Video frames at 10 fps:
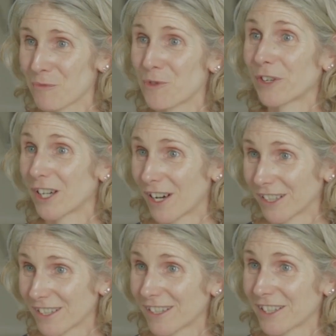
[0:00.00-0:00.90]
moving on
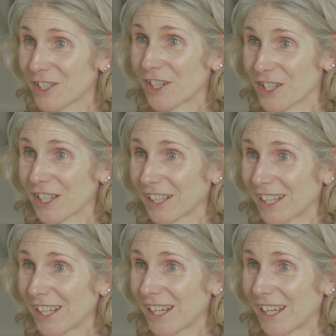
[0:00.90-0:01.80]
and starting
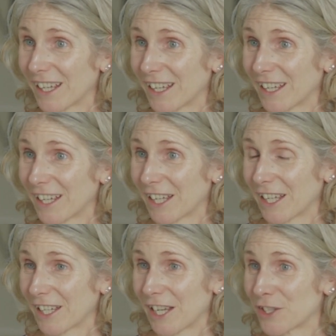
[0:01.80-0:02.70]

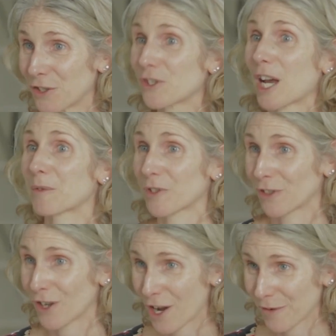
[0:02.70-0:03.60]
a new chapter in
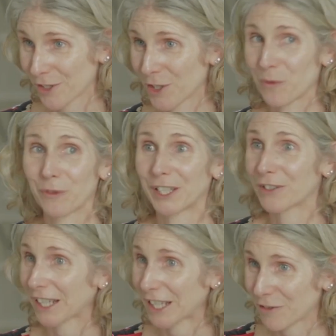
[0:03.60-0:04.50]
their lives, hopefully
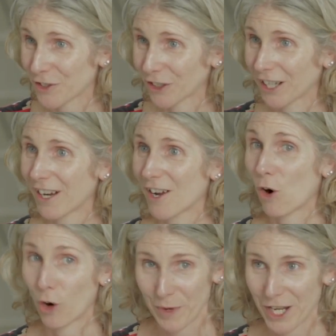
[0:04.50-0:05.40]
looking after
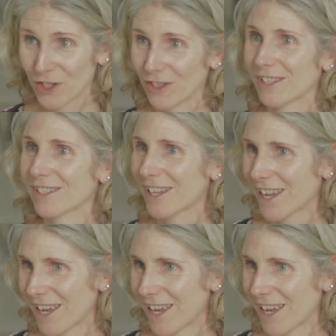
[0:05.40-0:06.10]
our patients